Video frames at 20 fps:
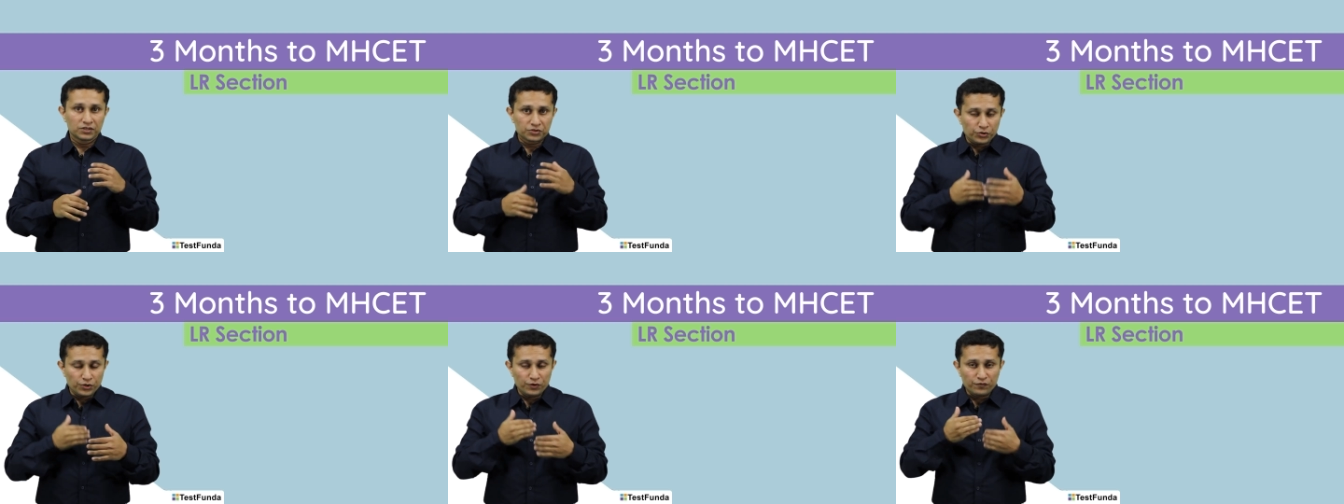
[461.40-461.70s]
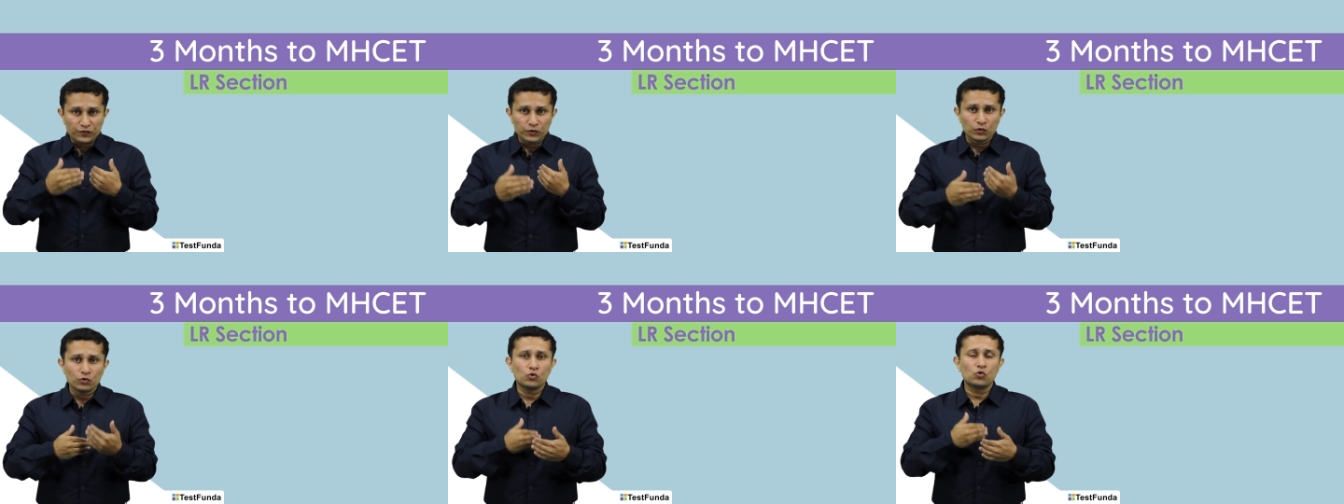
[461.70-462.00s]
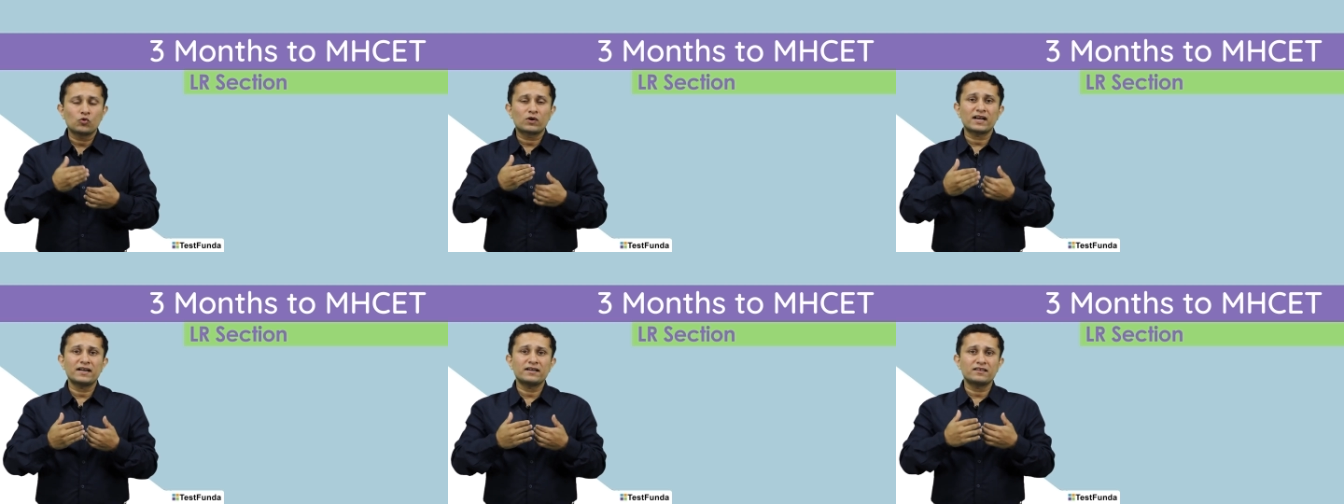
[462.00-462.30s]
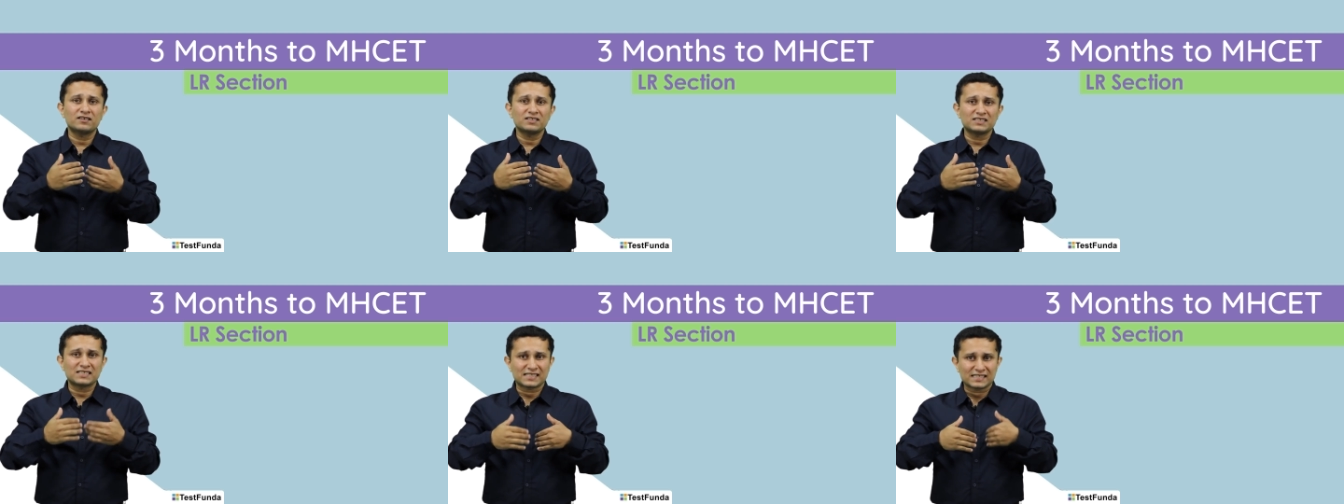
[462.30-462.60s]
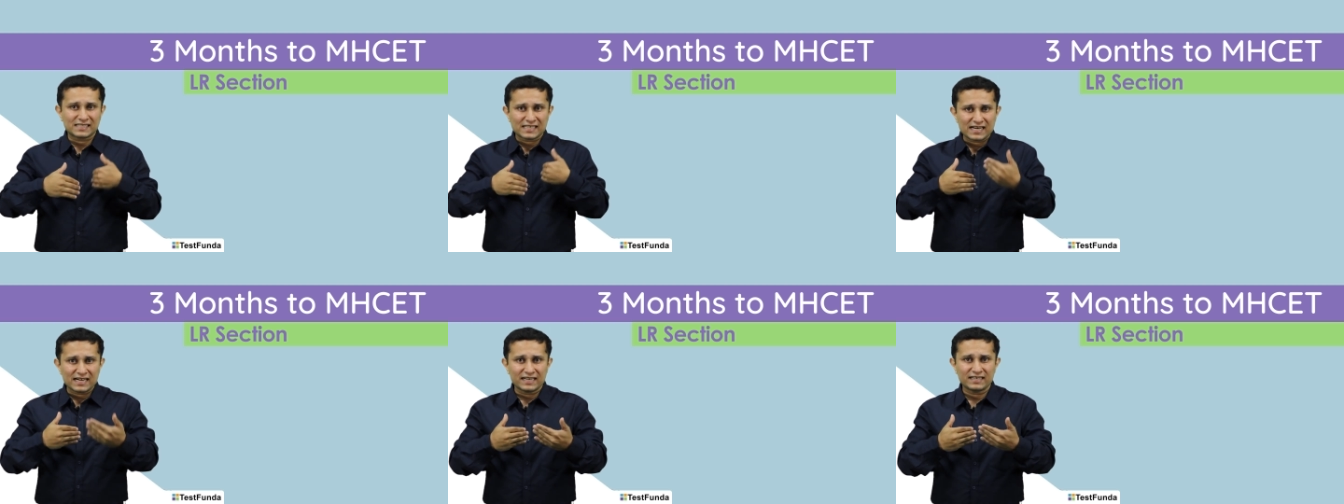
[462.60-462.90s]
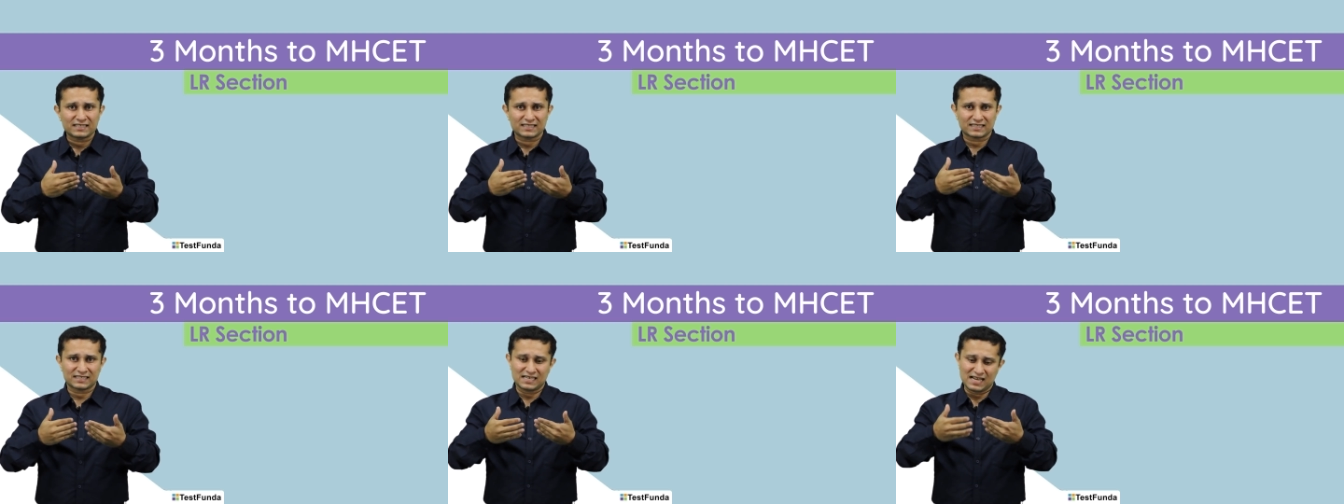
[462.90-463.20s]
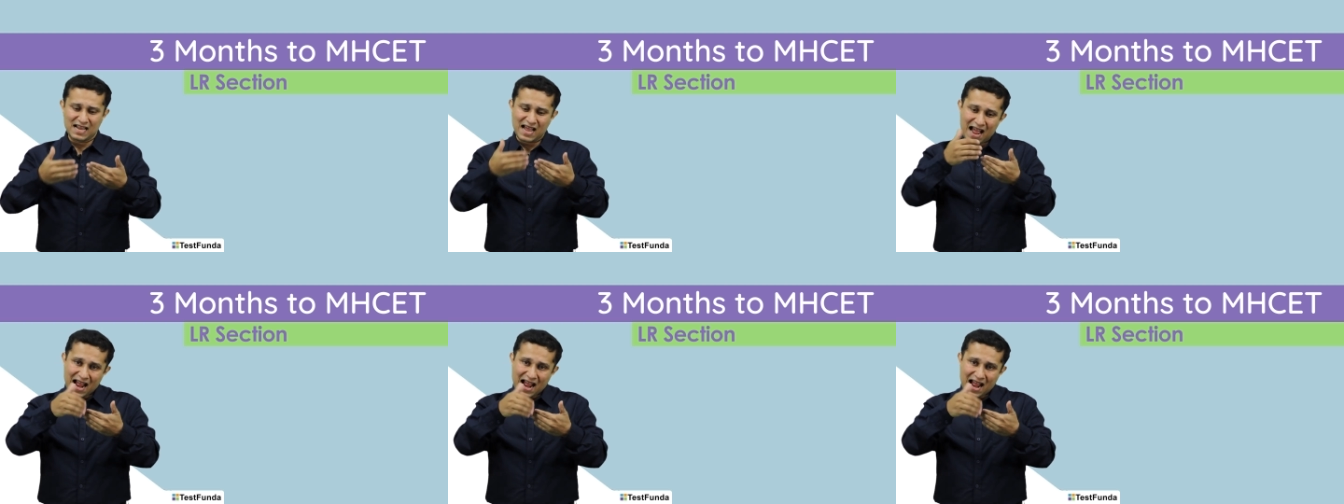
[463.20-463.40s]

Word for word: So if you look at the sets